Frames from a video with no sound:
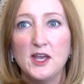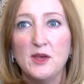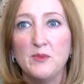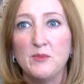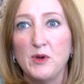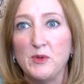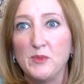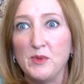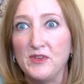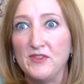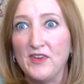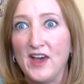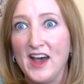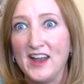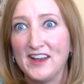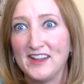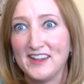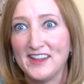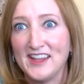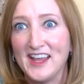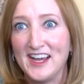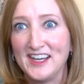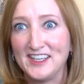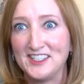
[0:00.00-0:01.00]
But we've had
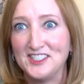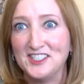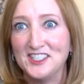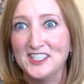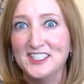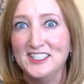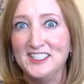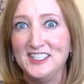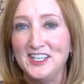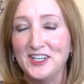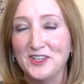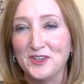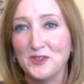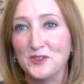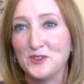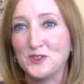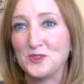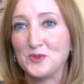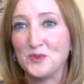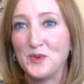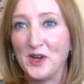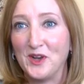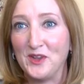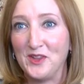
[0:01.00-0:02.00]
election
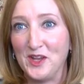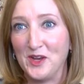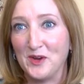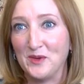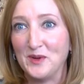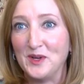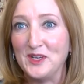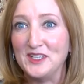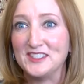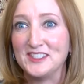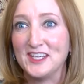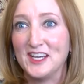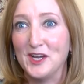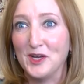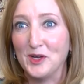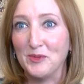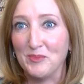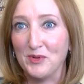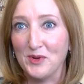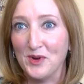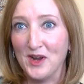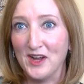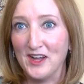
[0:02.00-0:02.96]
years where there was a,